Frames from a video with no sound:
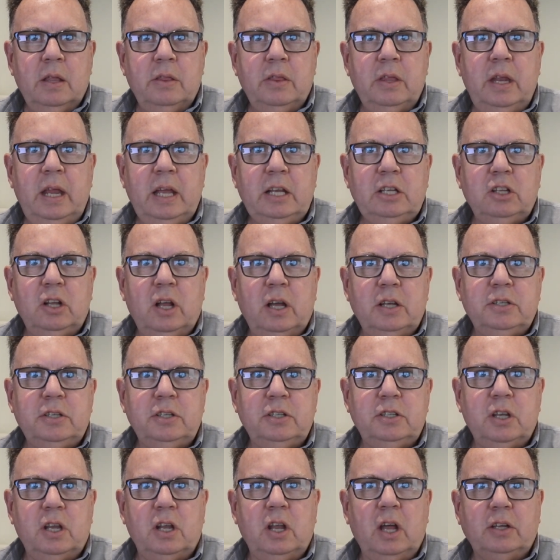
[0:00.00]
The next
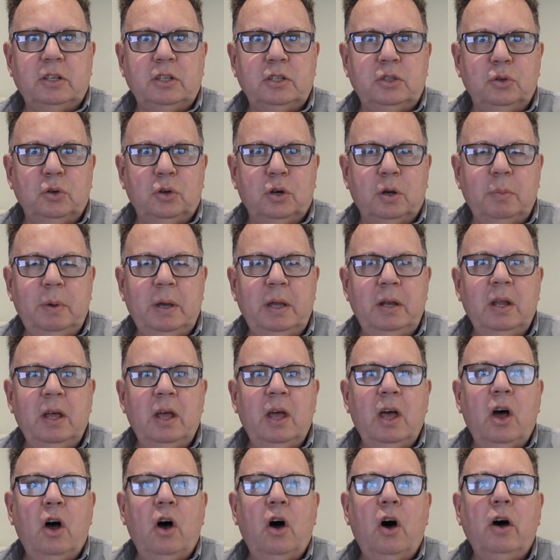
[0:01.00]
licence I'd like to talk about,
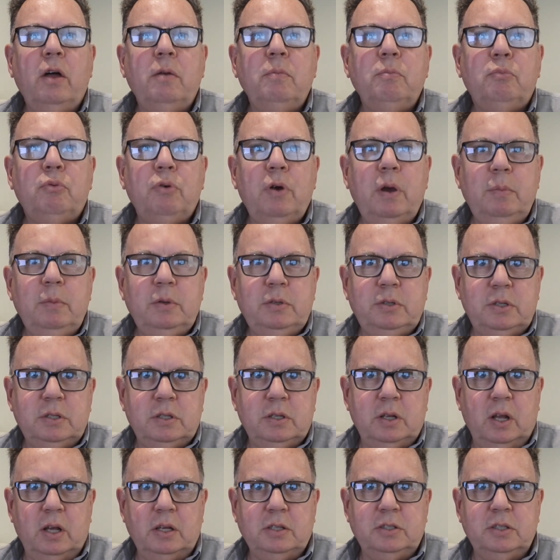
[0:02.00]

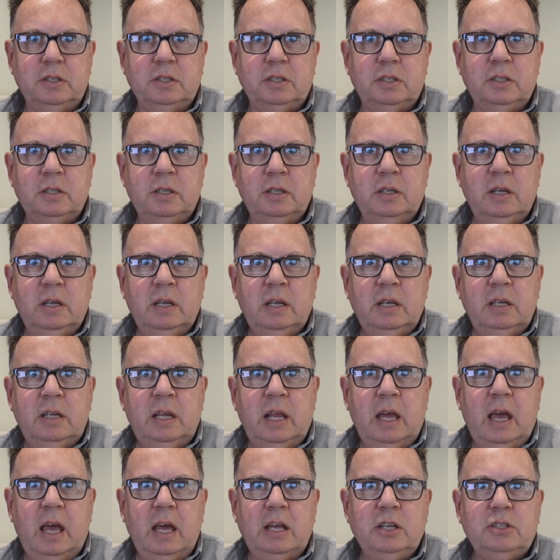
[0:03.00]
on-premises licence.
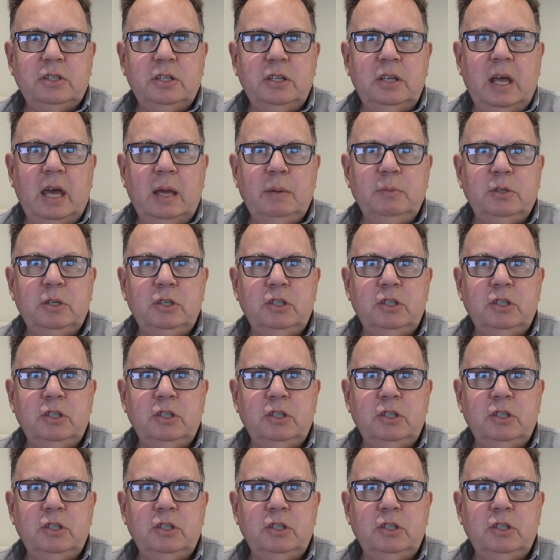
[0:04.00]
Now, as the name